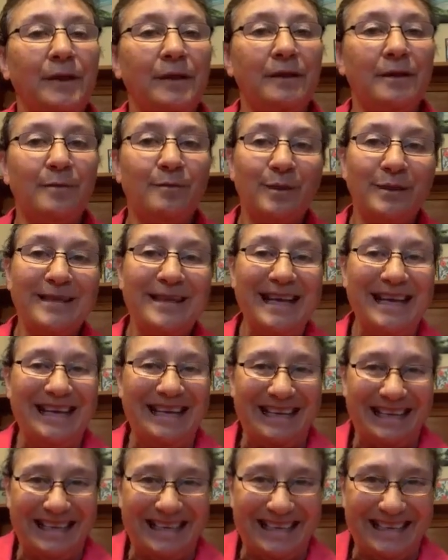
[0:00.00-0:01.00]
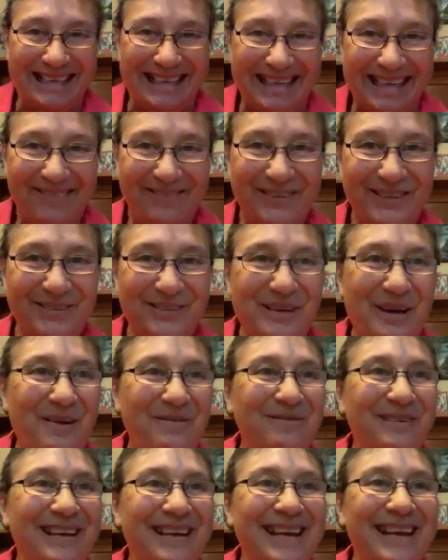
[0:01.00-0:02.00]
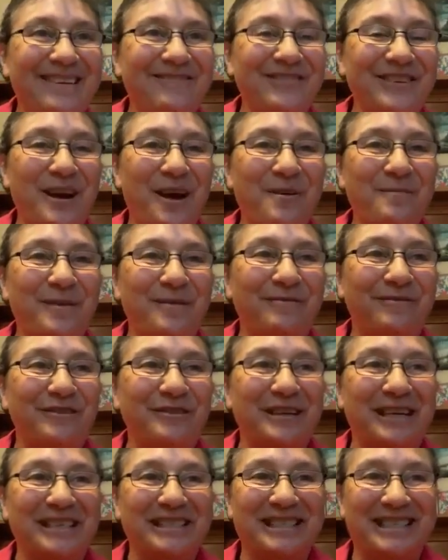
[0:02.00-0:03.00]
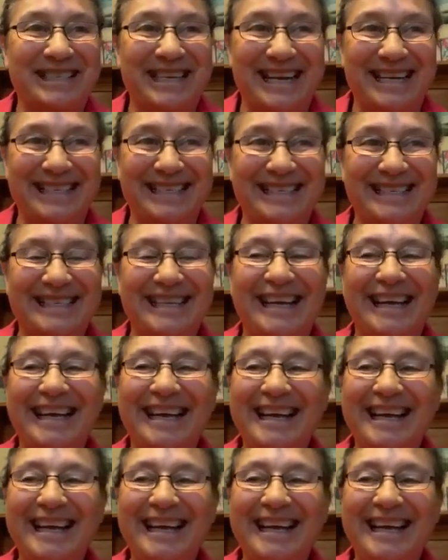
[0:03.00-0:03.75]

And believe it or not, we're even open for consents